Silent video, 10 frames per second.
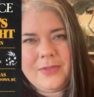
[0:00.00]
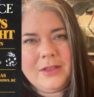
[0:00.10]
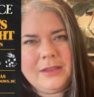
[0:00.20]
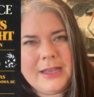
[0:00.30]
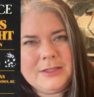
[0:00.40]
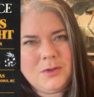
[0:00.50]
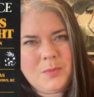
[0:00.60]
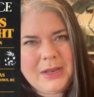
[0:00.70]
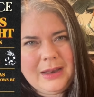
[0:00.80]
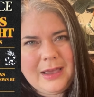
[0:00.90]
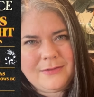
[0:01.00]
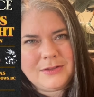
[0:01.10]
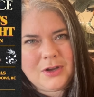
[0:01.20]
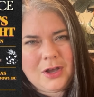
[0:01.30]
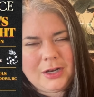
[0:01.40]
The lights will be
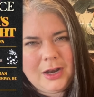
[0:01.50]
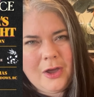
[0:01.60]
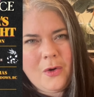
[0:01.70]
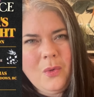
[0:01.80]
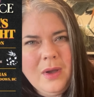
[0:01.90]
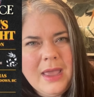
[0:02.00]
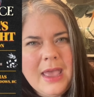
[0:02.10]
left on low